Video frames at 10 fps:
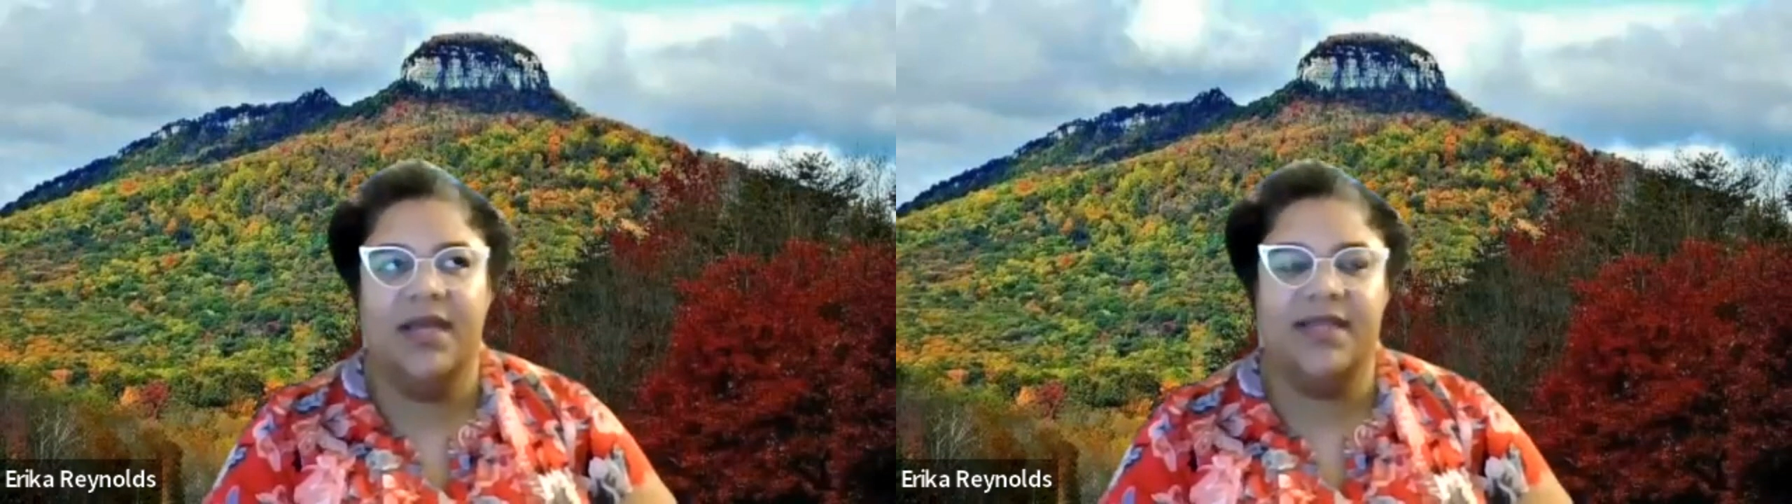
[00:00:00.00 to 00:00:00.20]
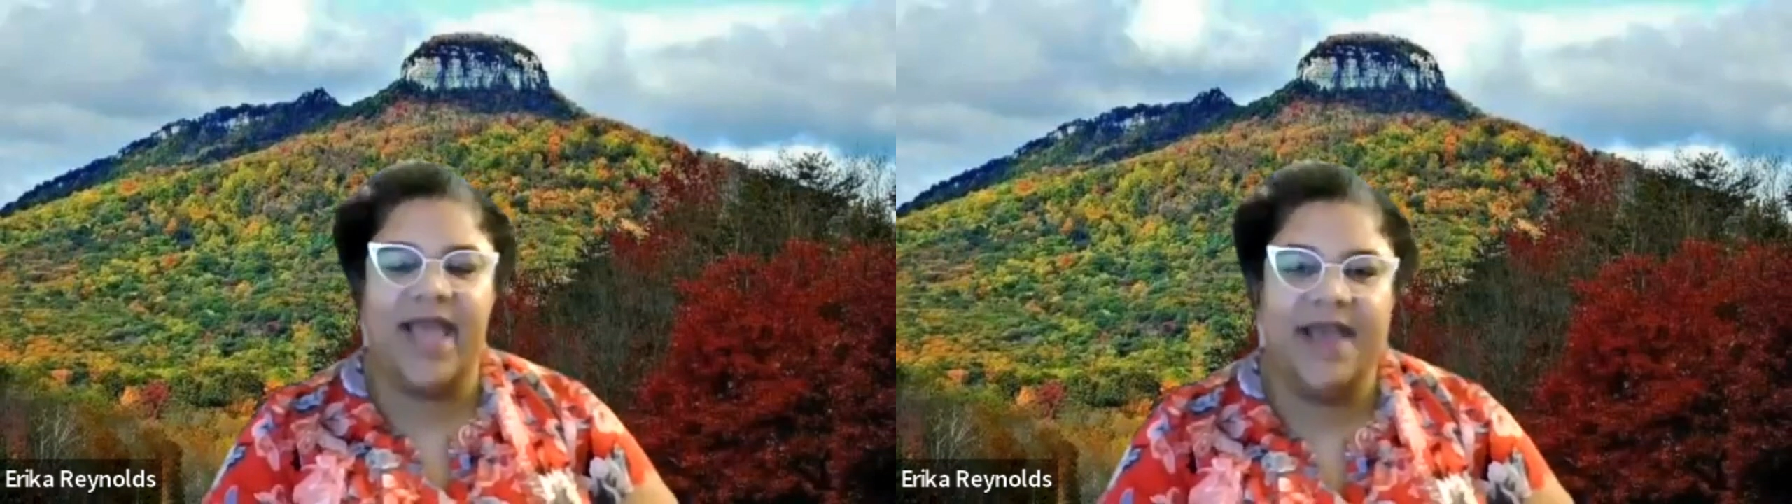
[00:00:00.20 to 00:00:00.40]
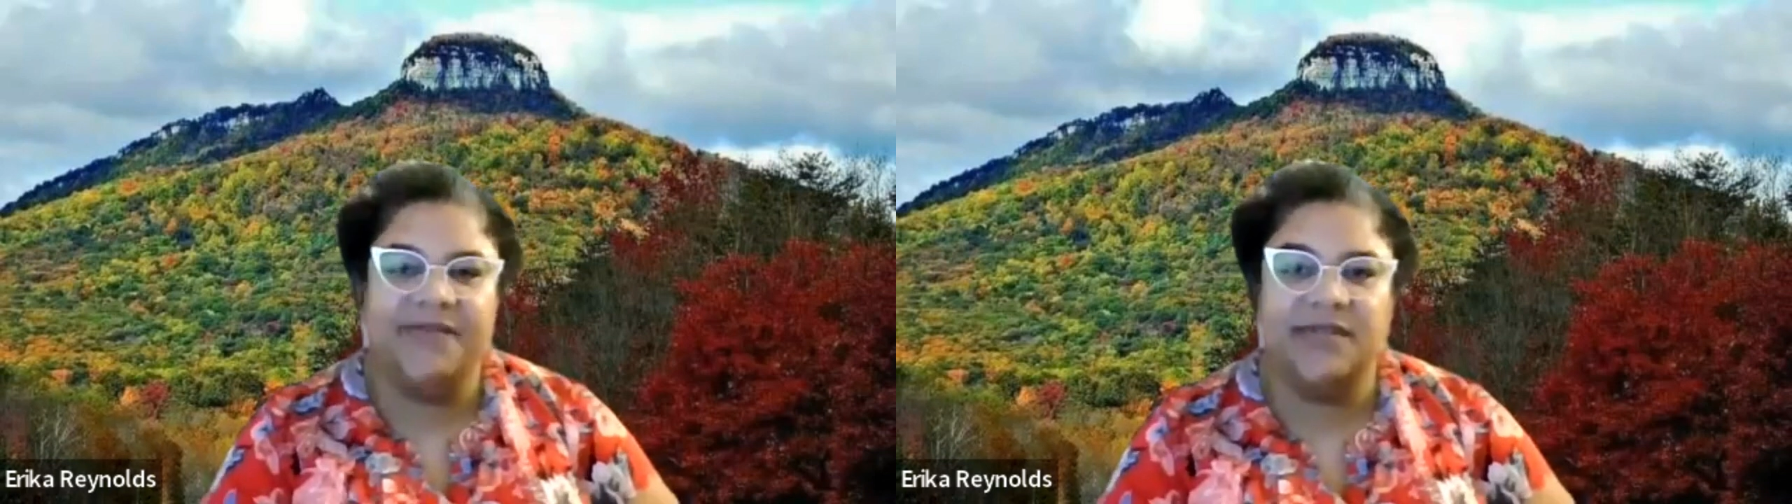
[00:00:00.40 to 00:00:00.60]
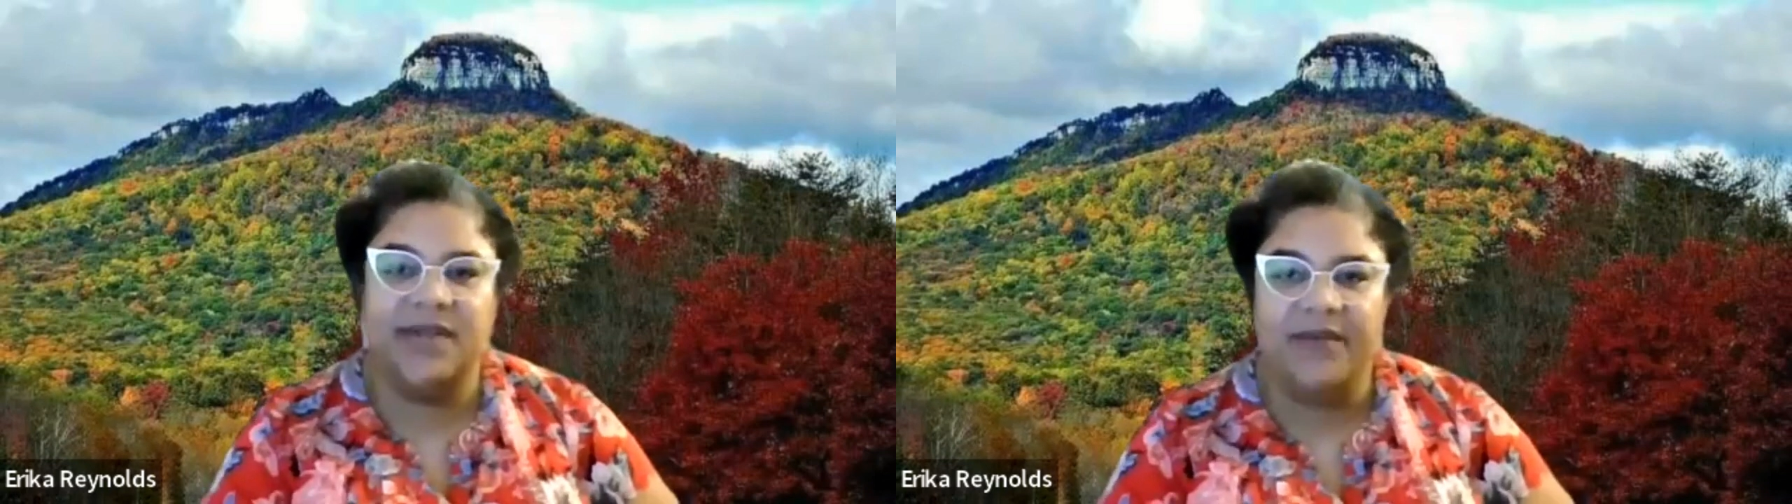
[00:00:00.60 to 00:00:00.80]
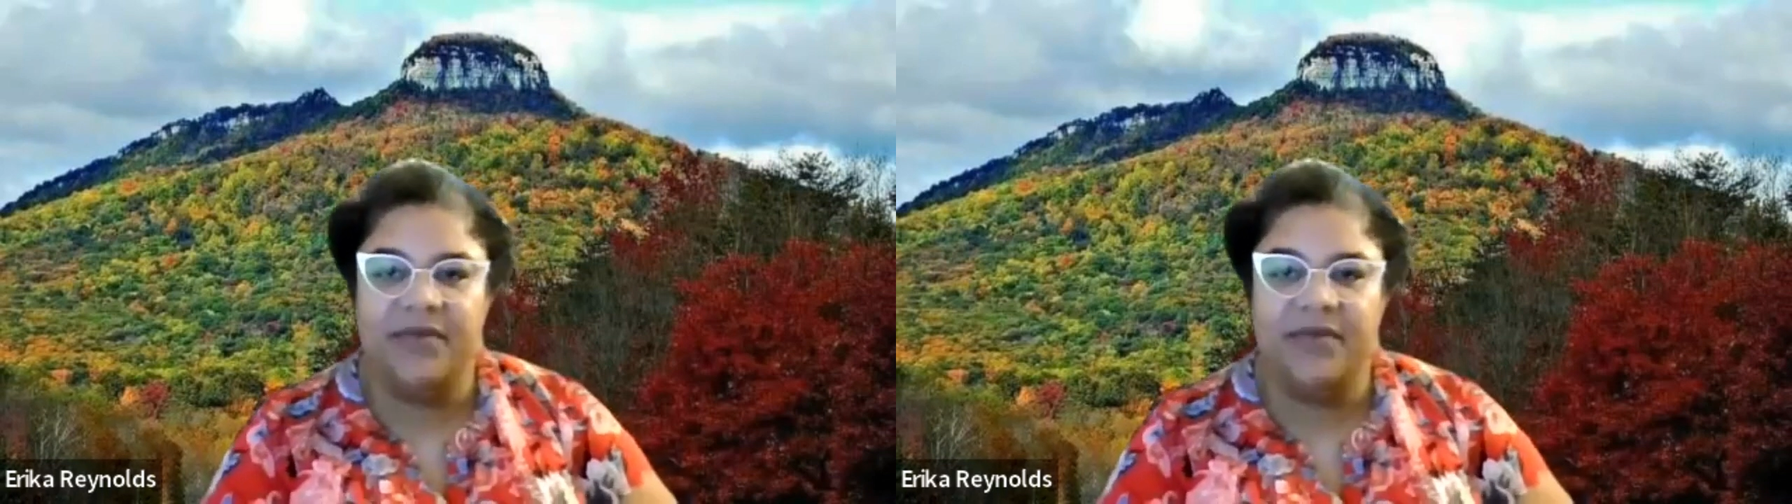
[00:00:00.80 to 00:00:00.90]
like the haves and